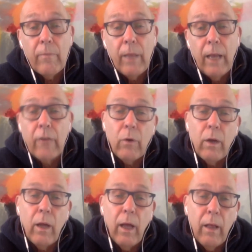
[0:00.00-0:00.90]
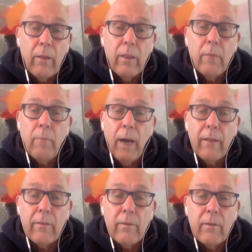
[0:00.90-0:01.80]
and your healthy
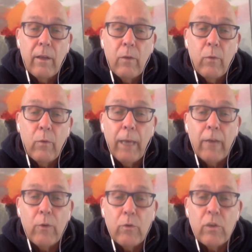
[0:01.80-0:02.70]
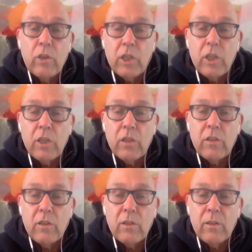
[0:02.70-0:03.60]
mind will make good
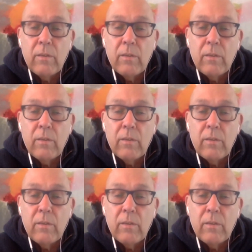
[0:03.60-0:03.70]
decisions,